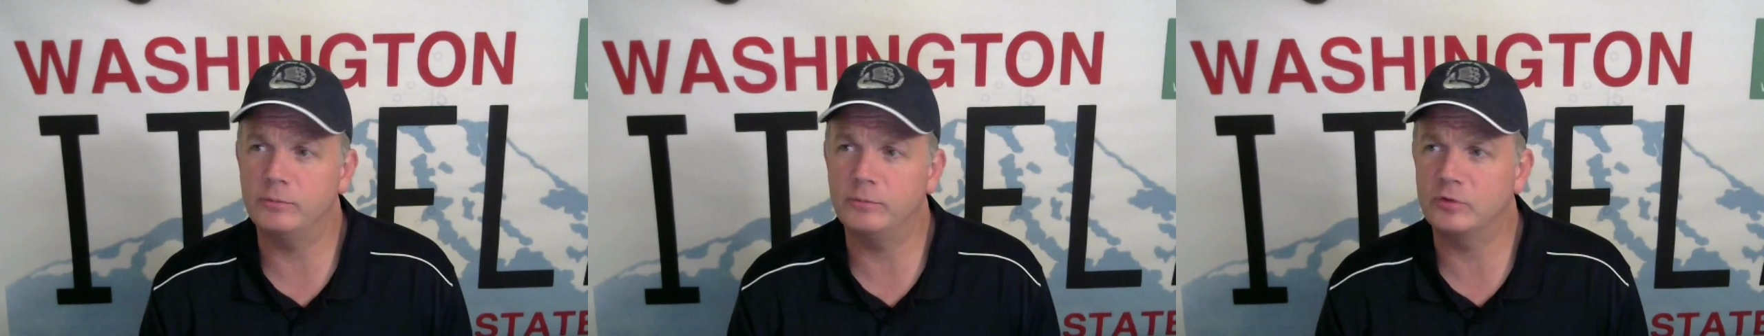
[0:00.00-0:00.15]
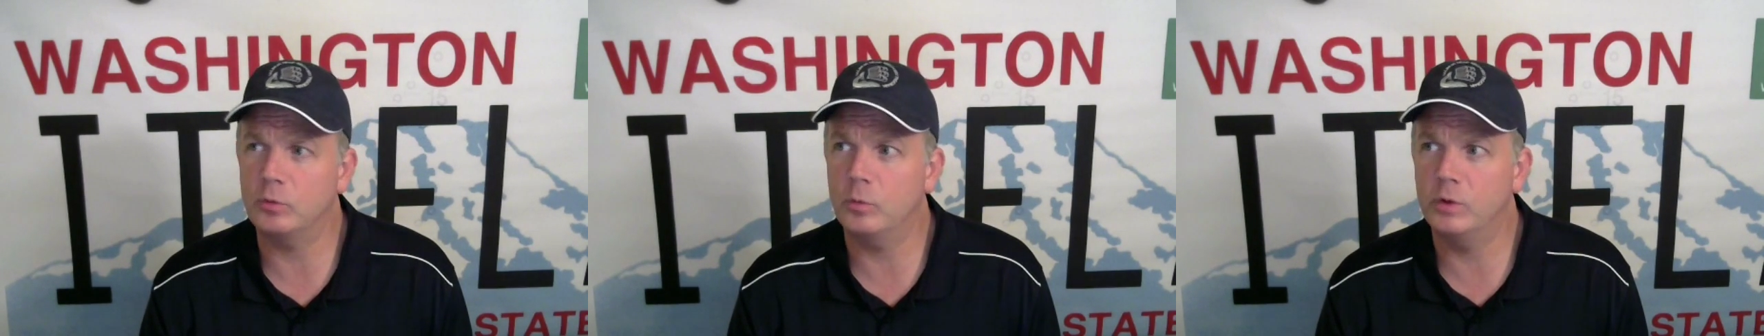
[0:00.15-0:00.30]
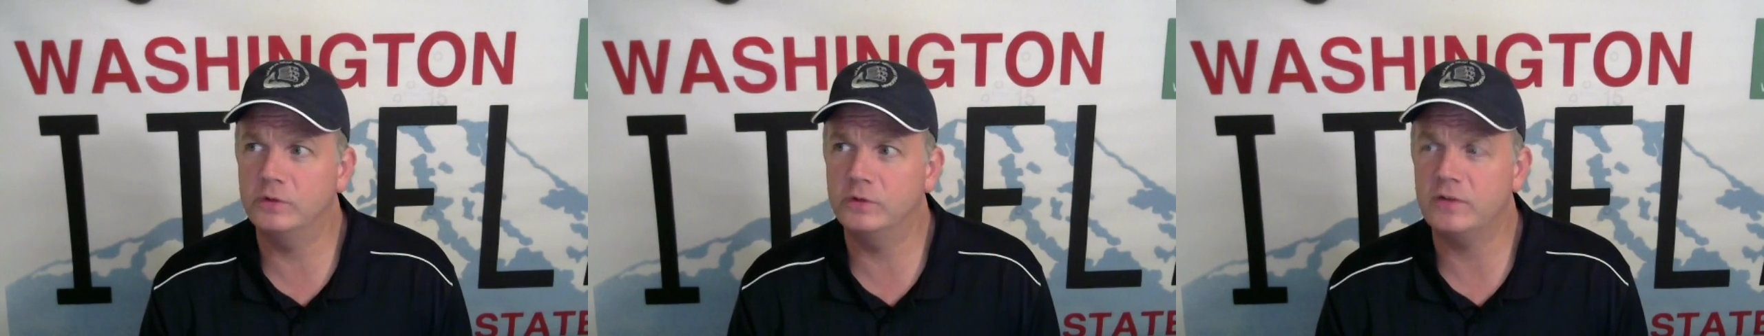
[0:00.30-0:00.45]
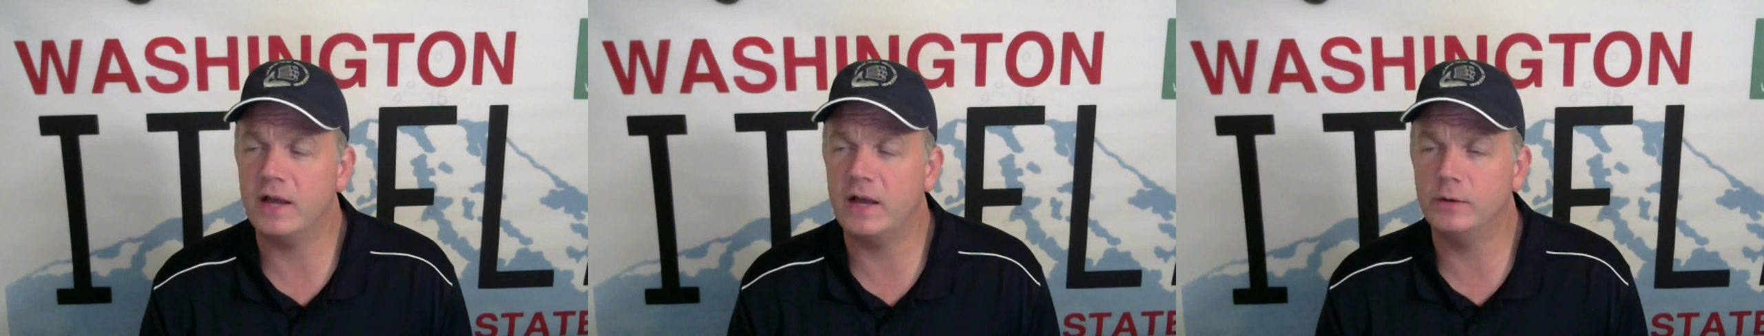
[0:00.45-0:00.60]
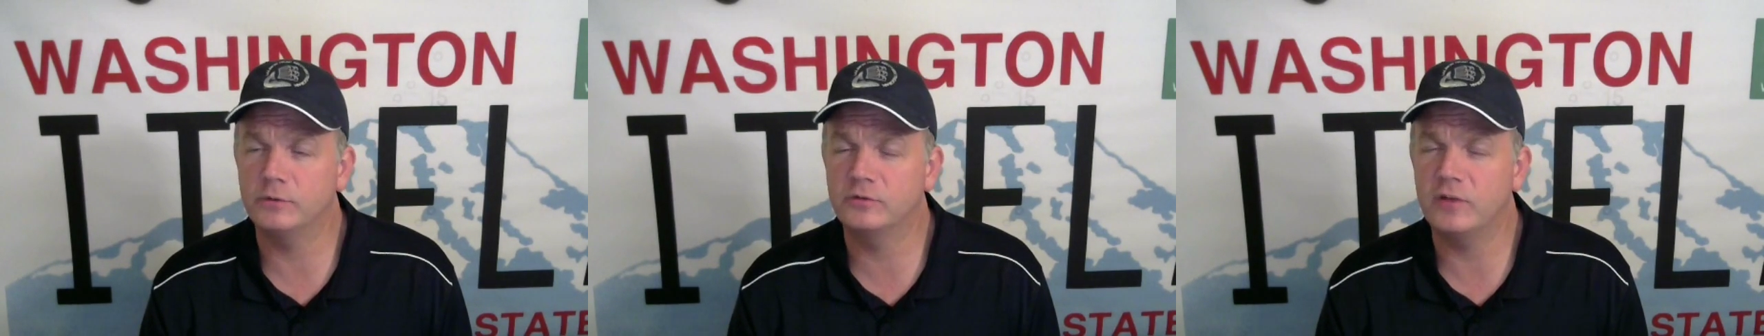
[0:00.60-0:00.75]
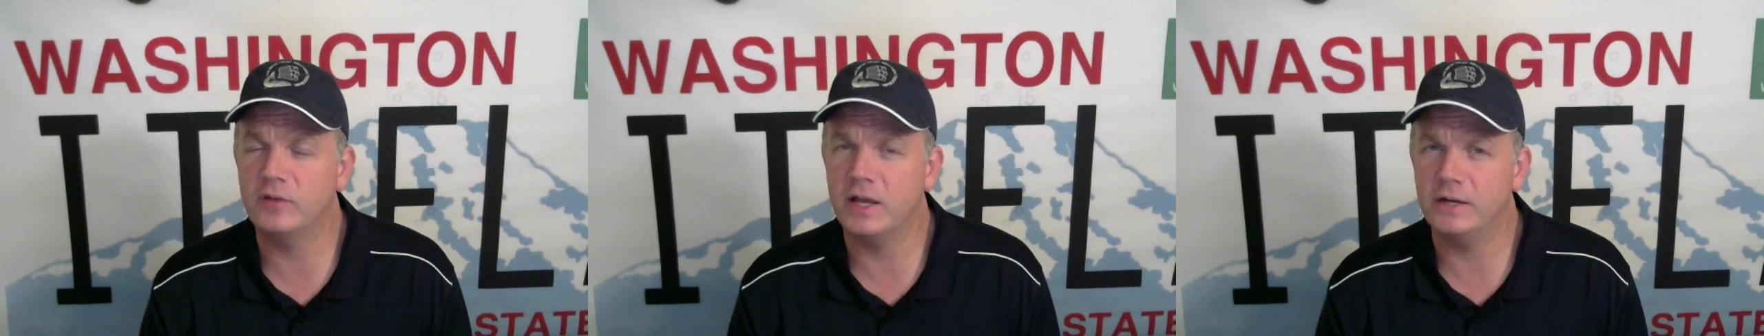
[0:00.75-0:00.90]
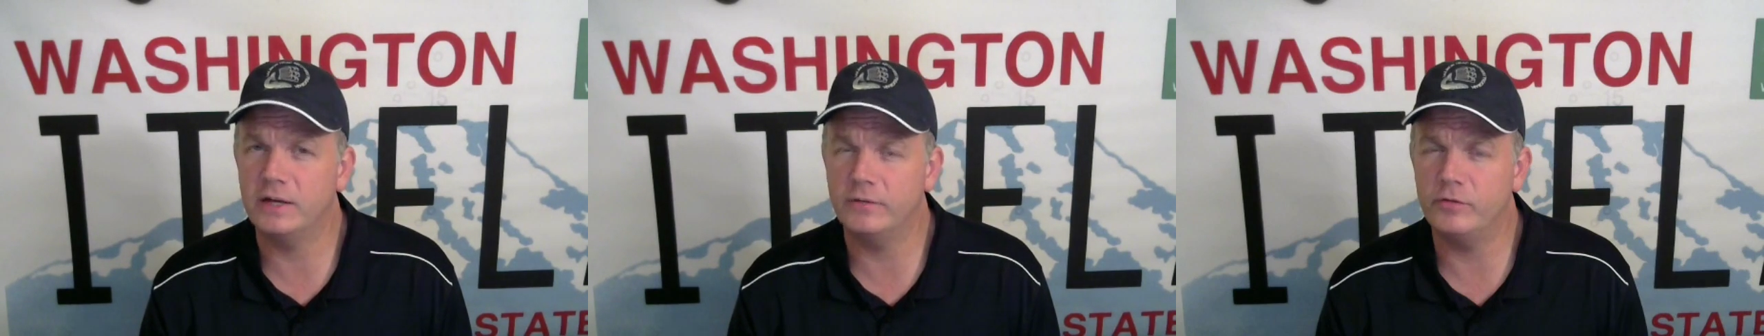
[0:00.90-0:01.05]
So what's
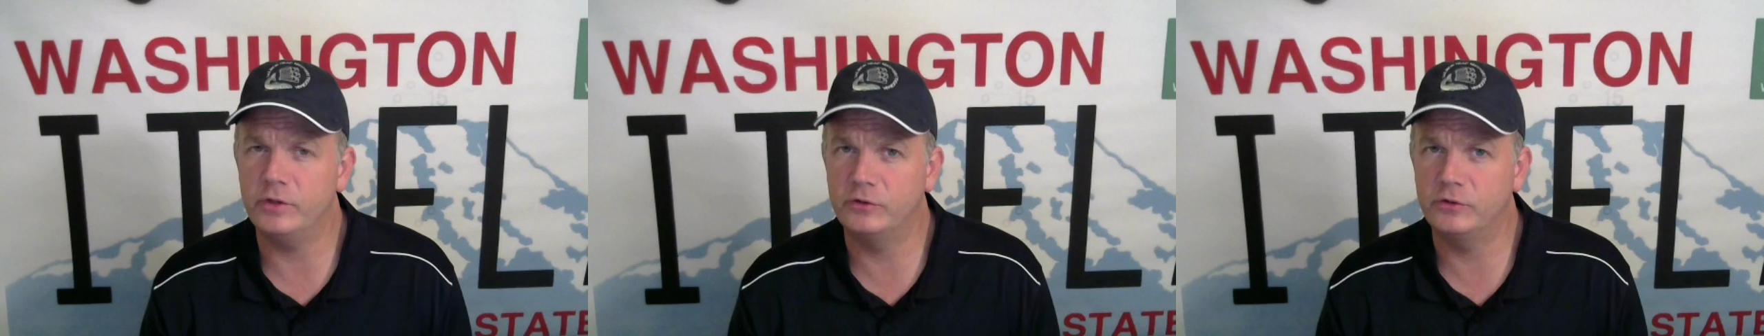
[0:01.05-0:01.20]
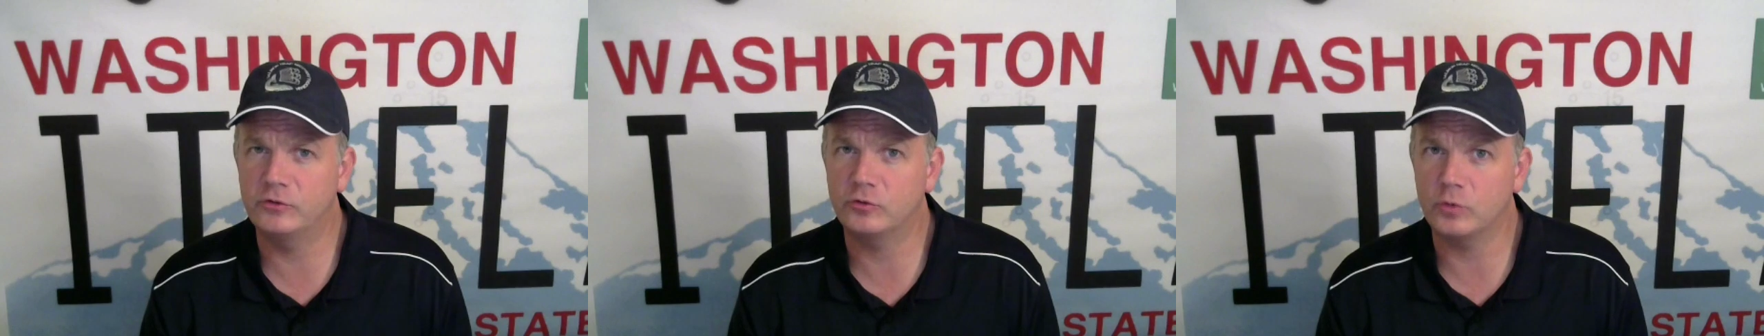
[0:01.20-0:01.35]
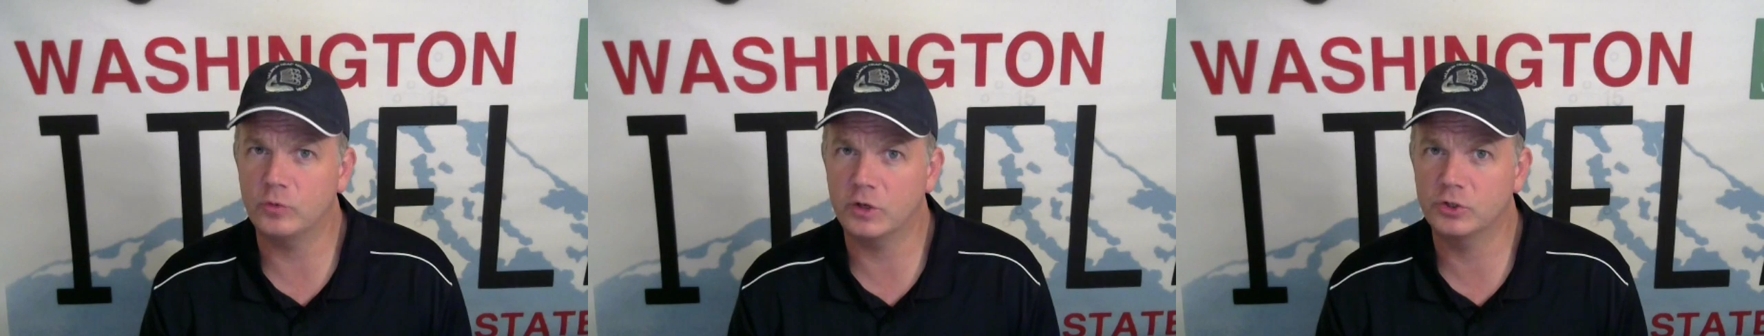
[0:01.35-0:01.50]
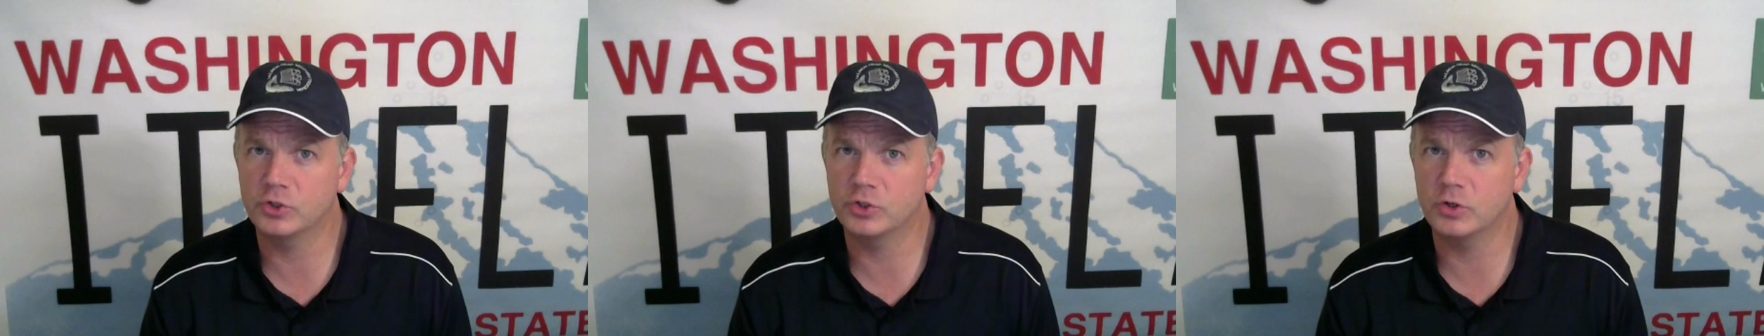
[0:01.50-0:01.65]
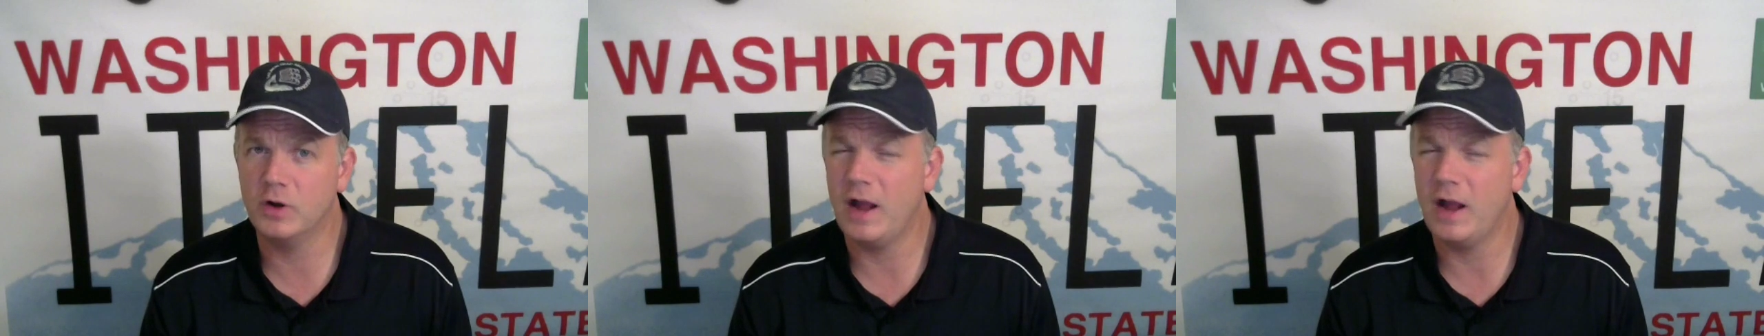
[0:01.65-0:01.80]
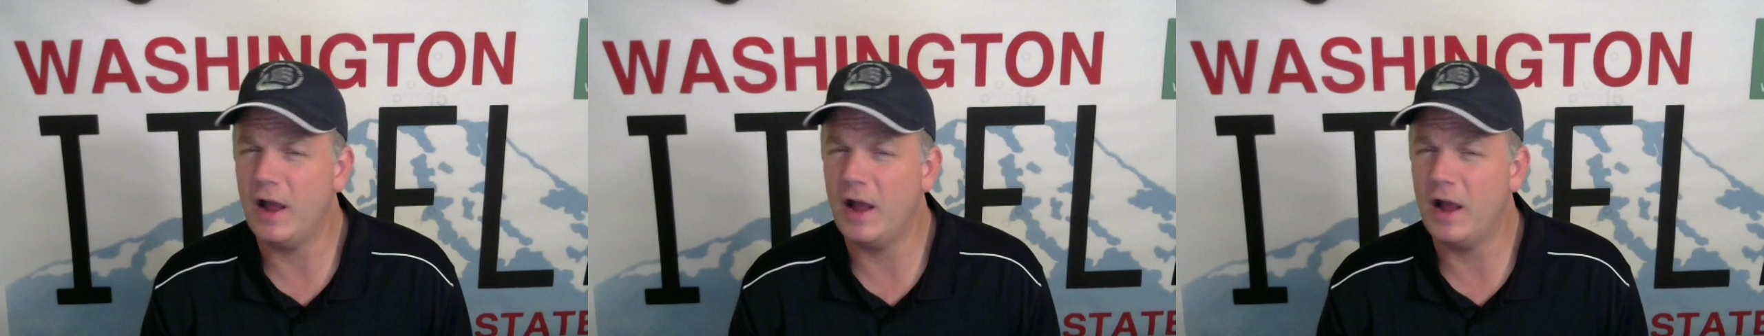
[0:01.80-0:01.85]
outside of this structure?